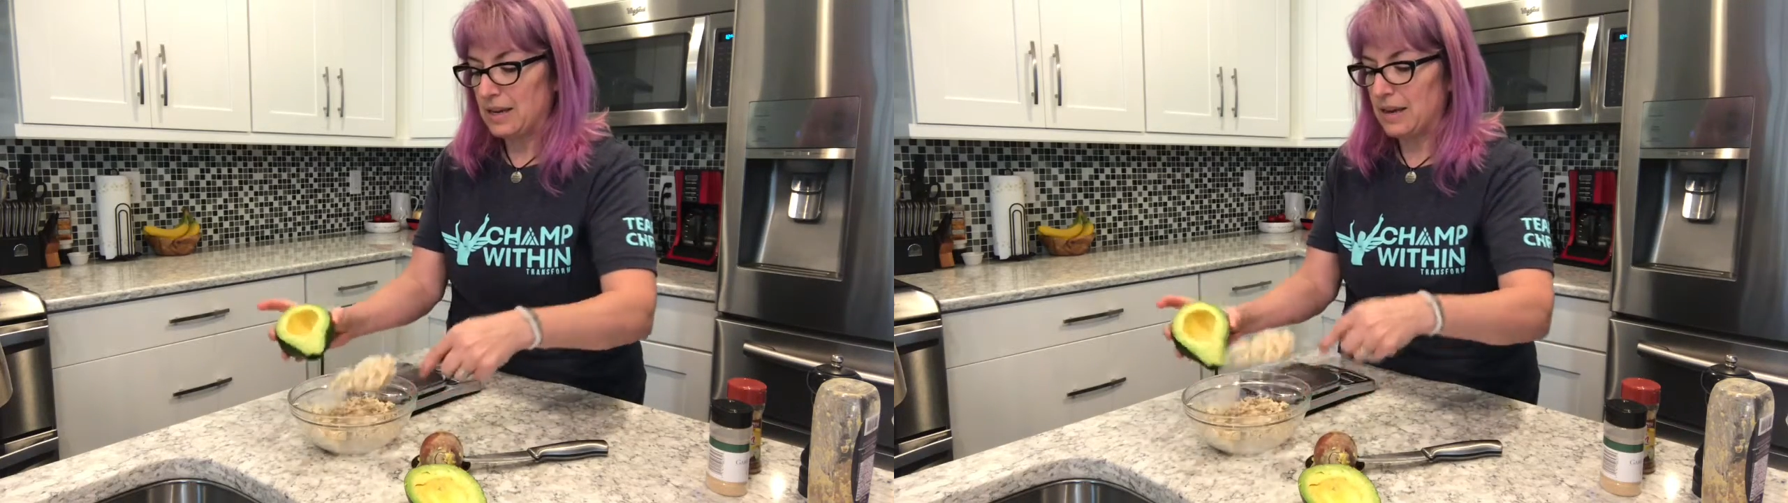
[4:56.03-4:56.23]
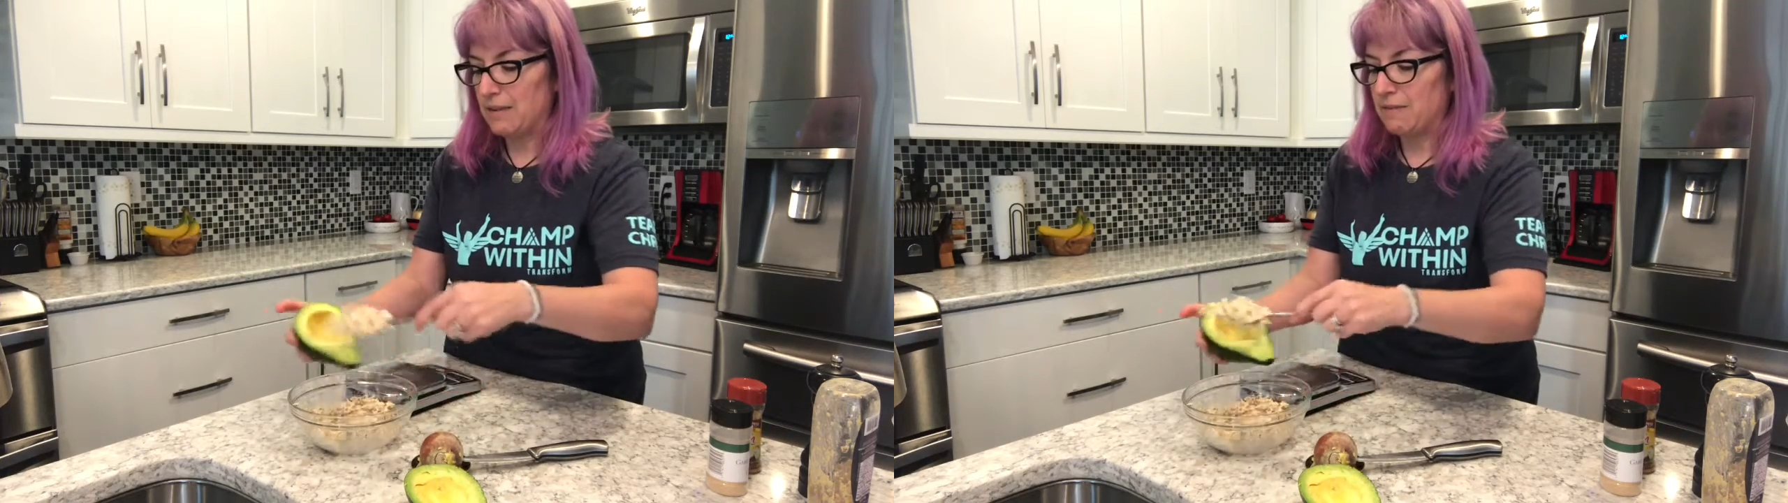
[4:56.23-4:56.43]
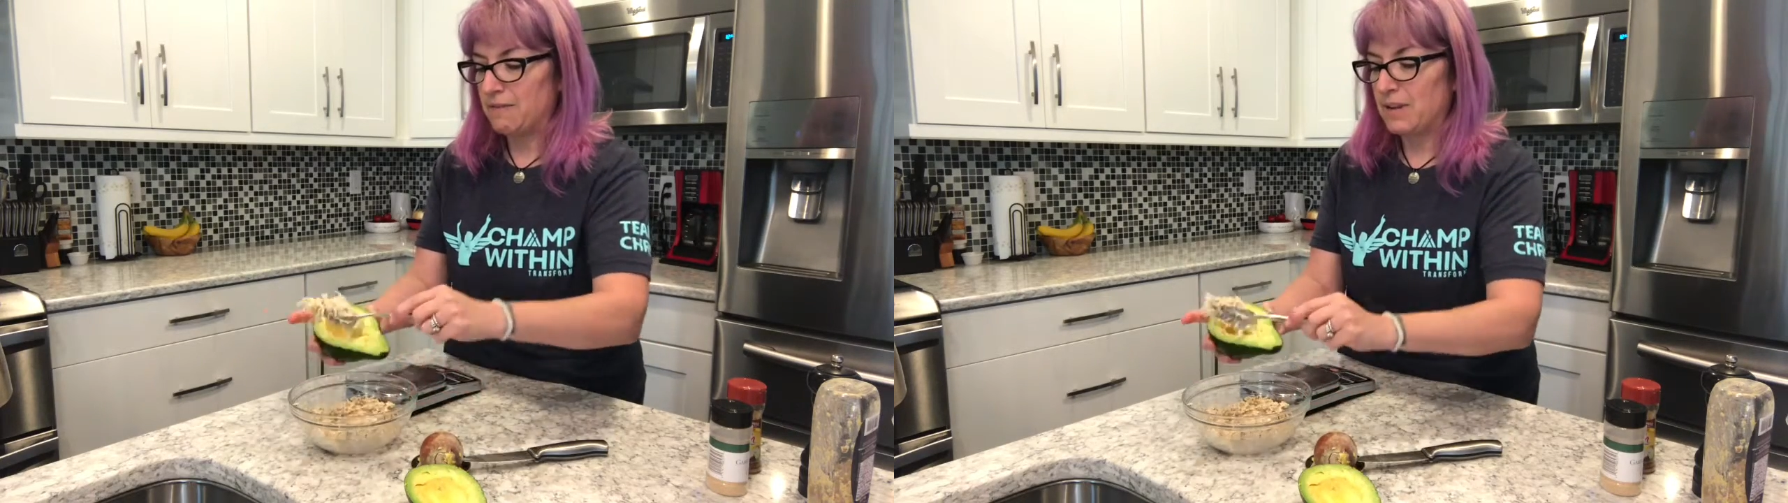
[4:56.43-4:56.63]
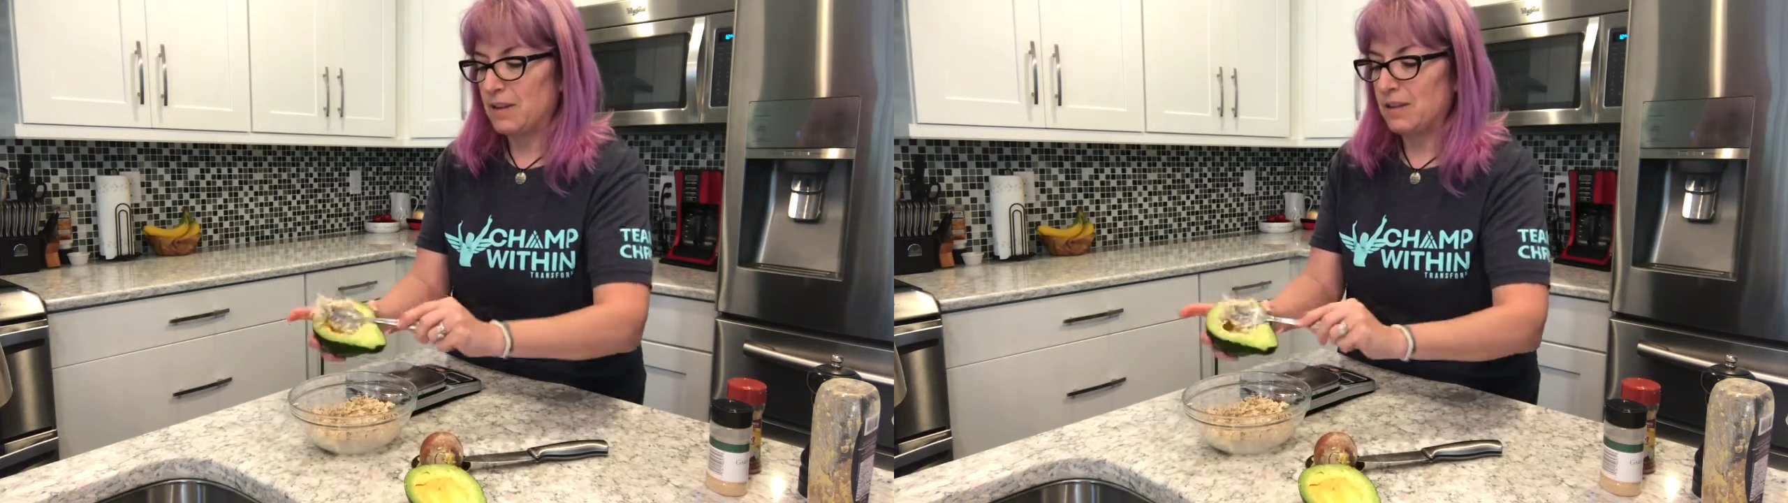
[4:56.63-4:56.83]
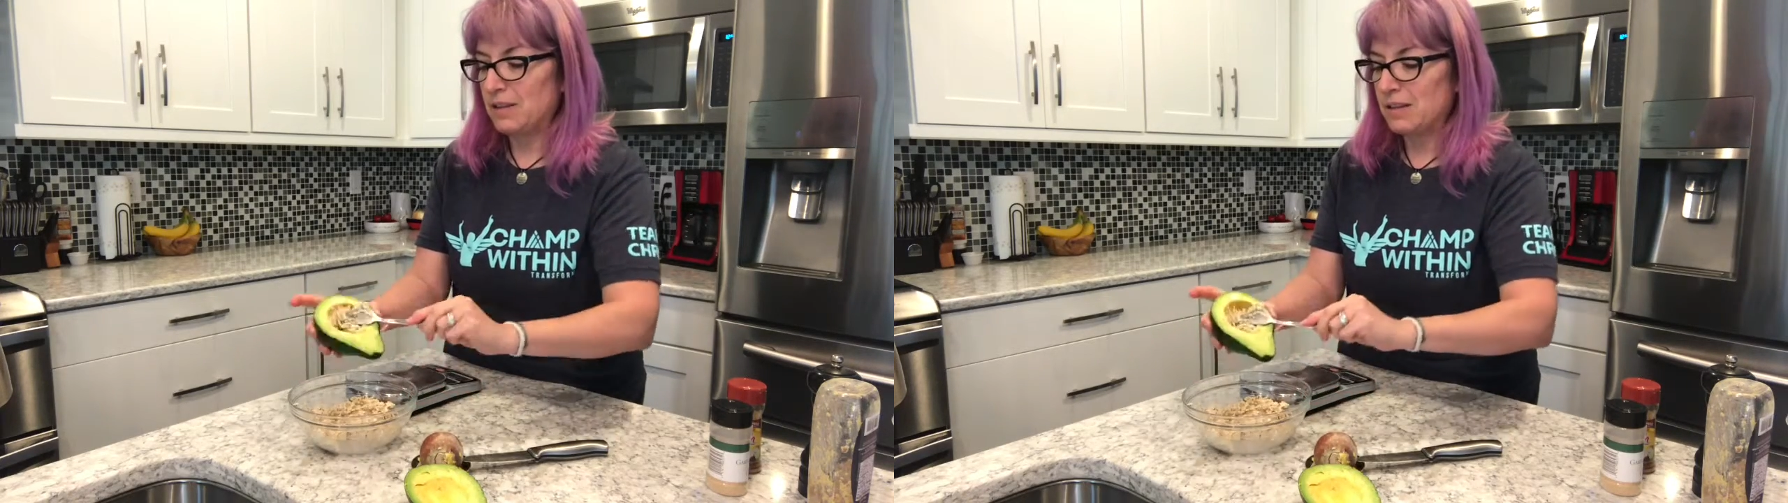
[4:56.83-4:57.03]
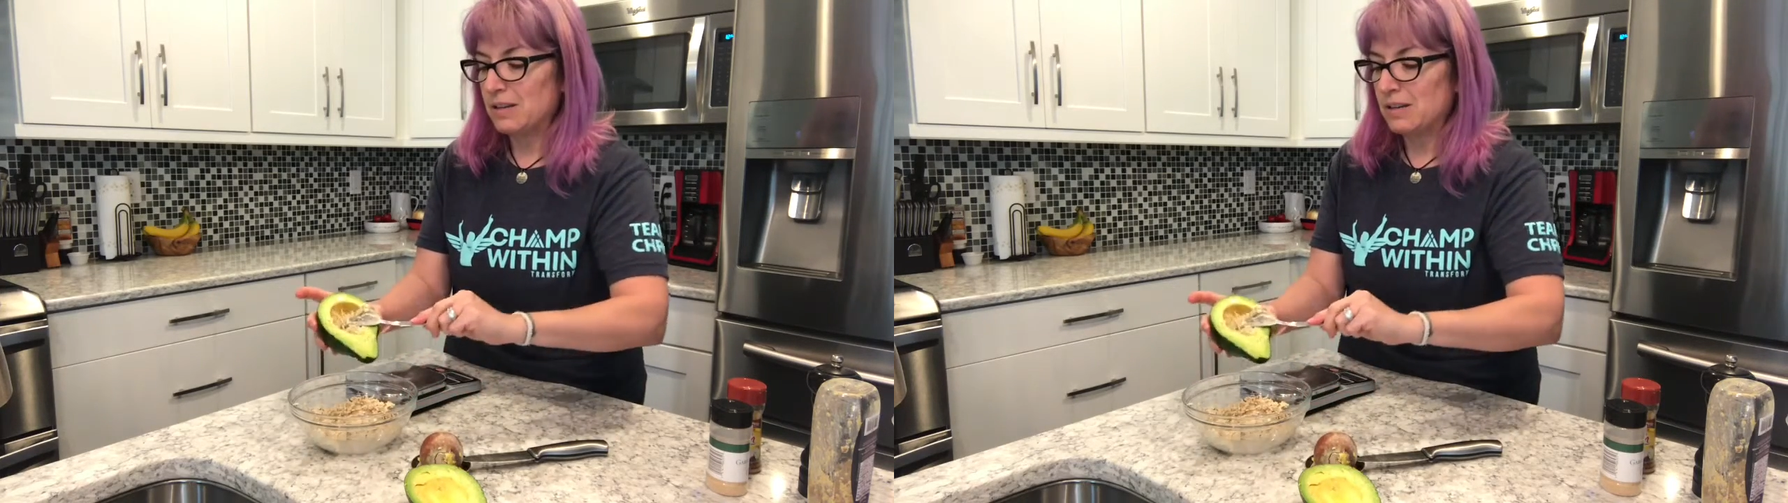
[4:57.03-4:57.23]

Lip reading: and fill